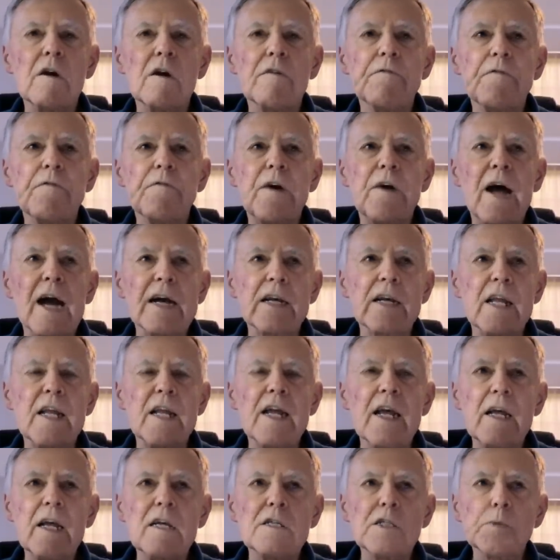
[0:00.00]
As a matter of
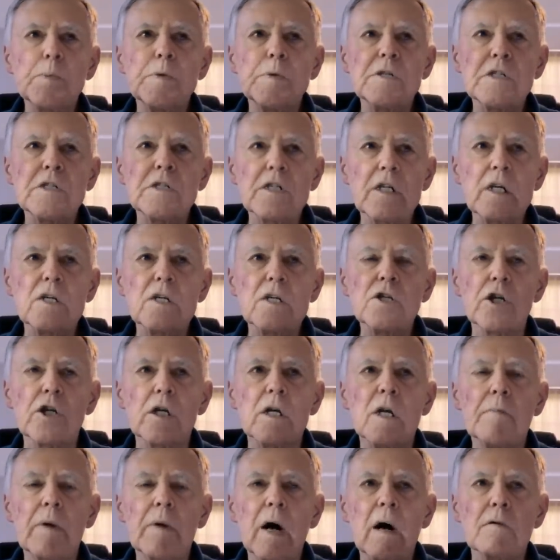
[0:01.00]
fact, his
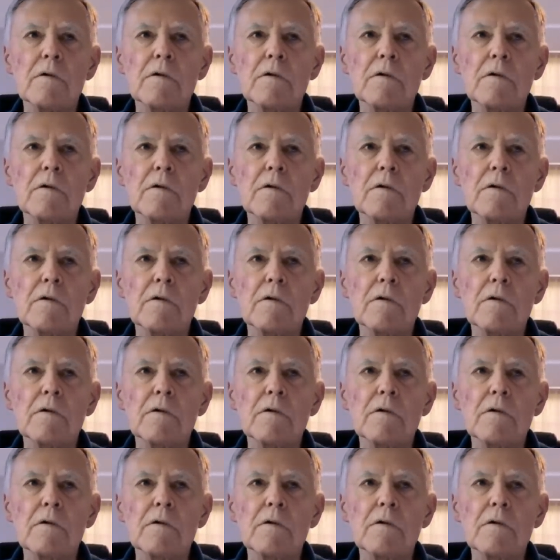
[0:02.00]
position